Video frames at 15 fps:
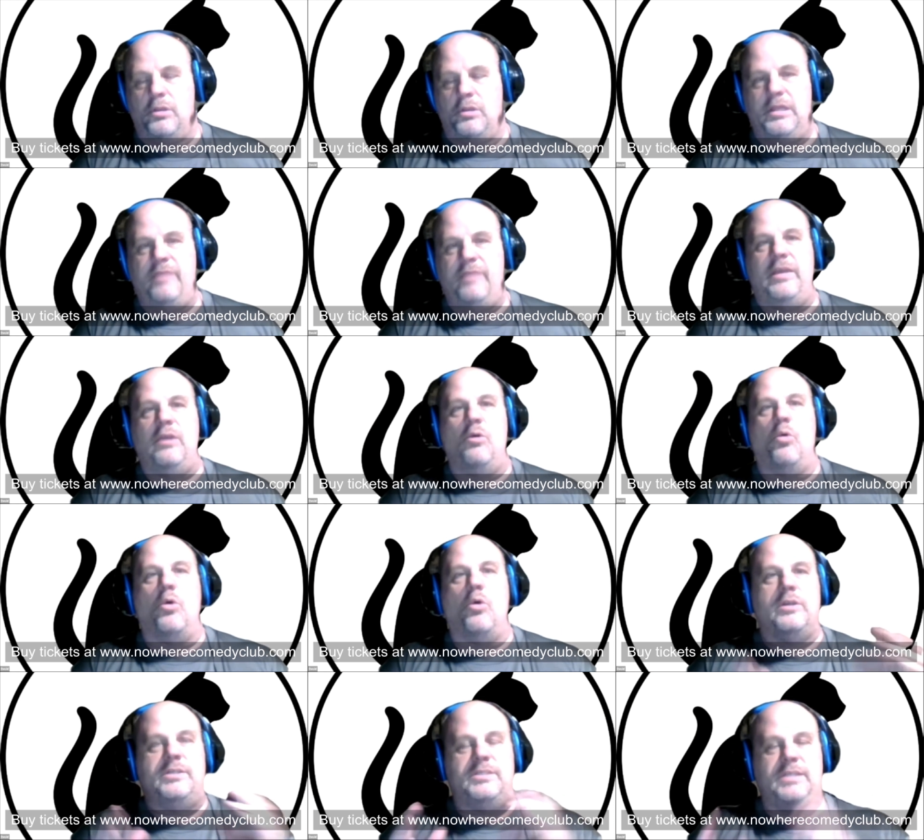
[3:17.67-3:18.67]
living
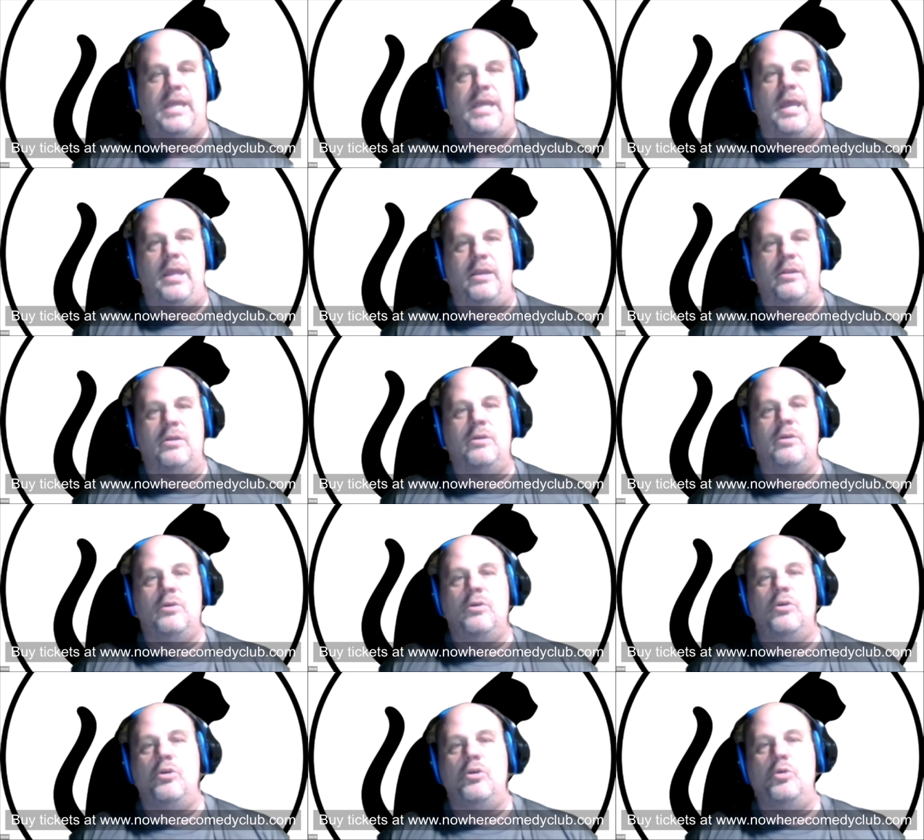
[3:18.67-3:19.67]
or dead,
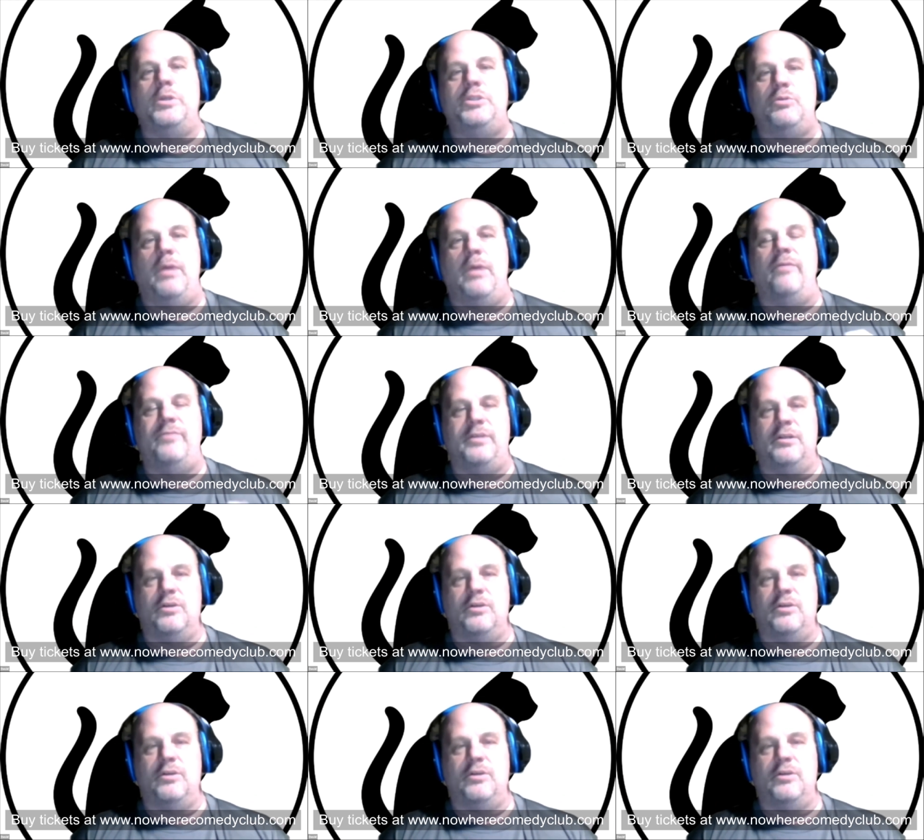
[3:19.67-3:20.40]
who would you have dinner